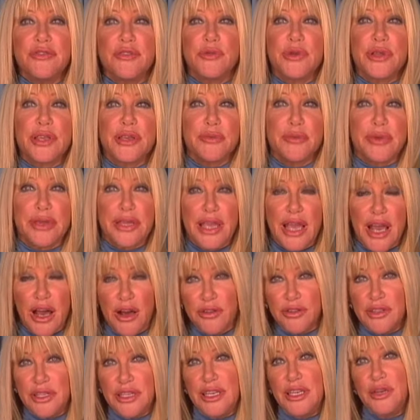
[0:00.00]
and we can be
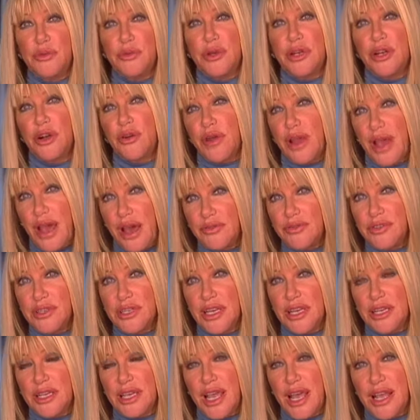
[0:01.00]
healthy and we don't have to
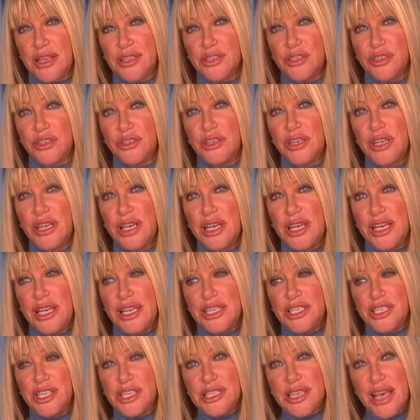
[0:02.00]
get cancer.
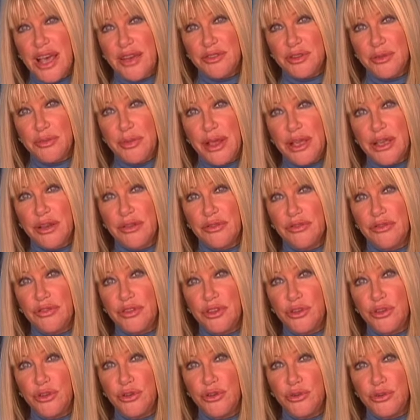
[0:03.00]
You just have to make a
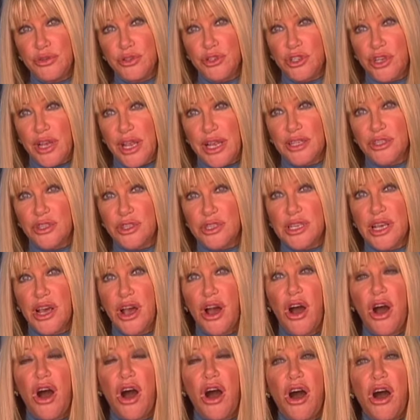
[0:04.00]
few changes.
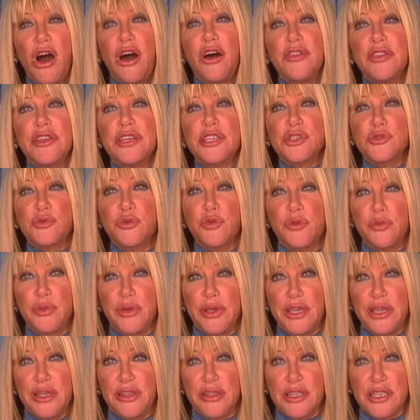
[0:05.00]
All this will
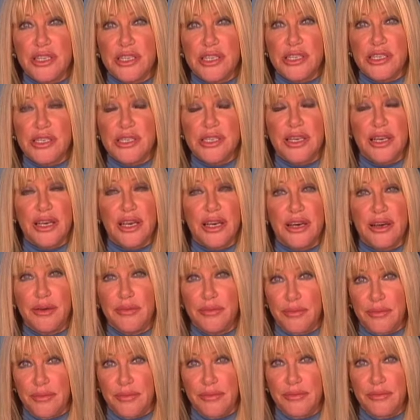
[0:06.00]
be in this
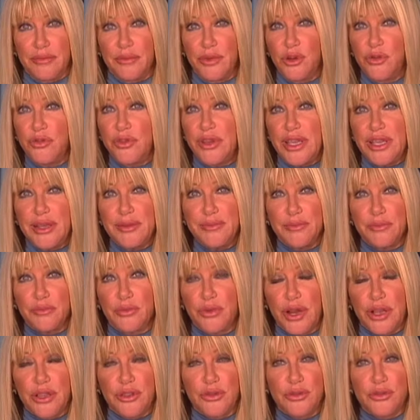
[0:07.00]
um, movie,
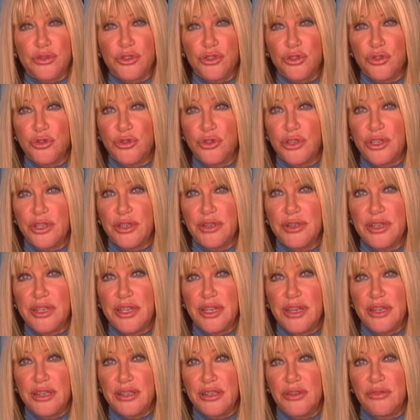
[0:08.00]
Breakthrough Tour,
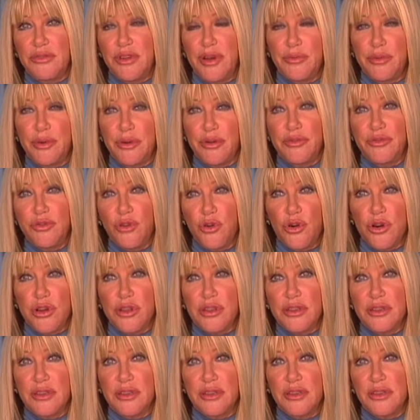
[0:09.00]
November
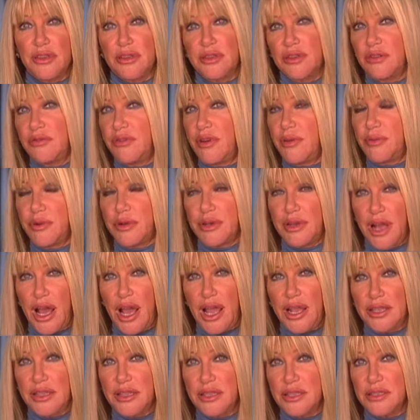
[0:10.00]
4th, November
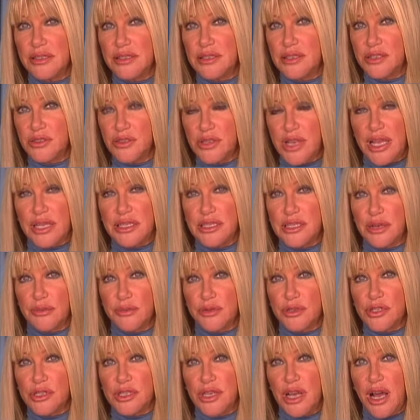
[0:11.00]
9th.
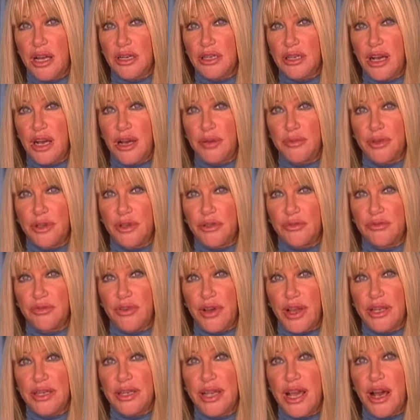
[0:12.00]
SuzanneSomers.com. You can
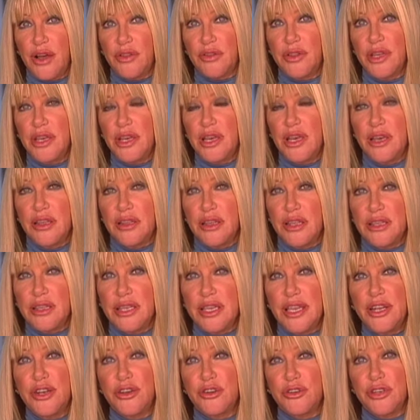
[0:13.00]
find out the
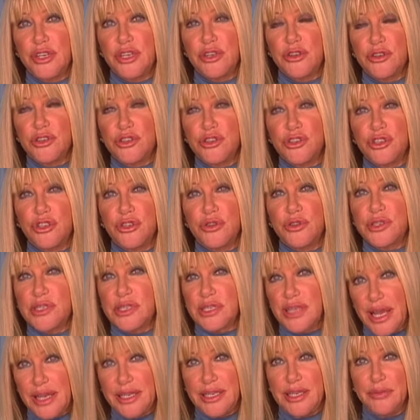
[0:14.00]
theater nearest you.
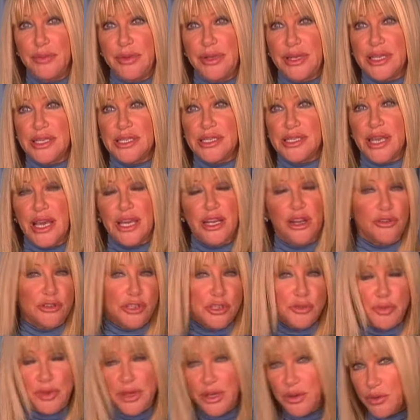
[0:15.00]
It's 90 minutes. I don't
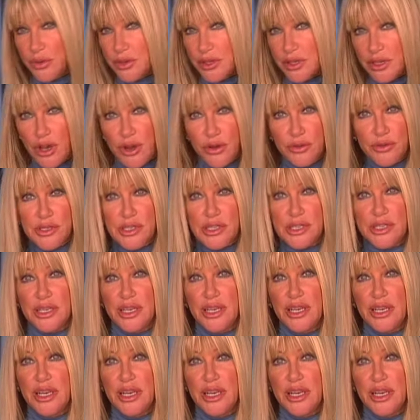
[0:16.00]
speak with notes,